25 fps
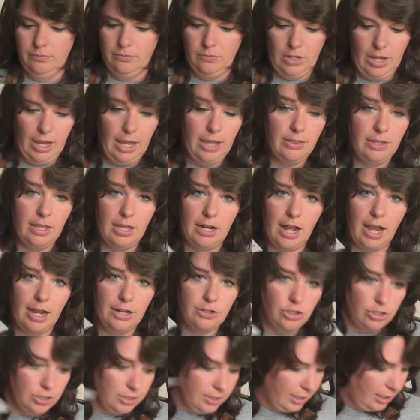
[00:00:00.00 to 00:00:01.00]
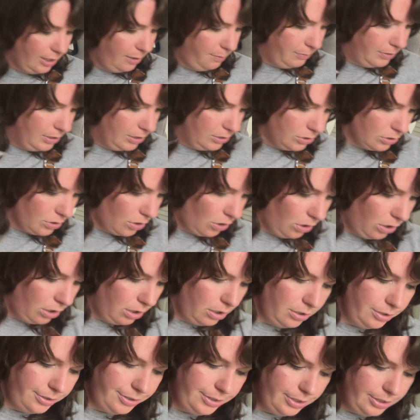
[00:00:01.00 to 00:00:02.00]
and then I just keep this
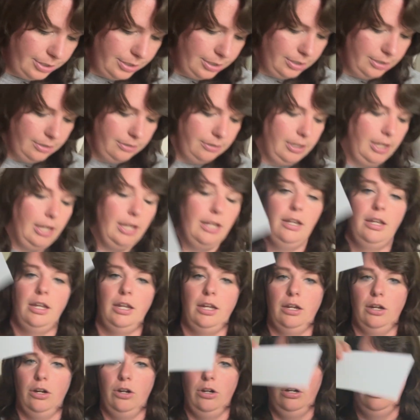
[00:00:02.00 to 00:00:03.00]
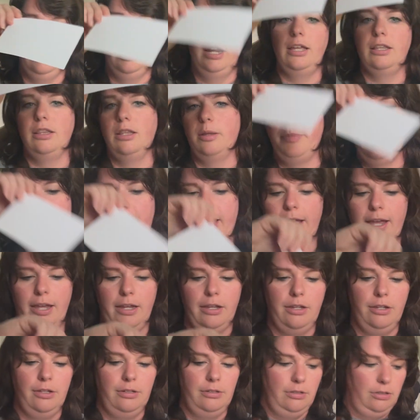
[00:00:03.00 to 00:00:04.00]
card in here in the bag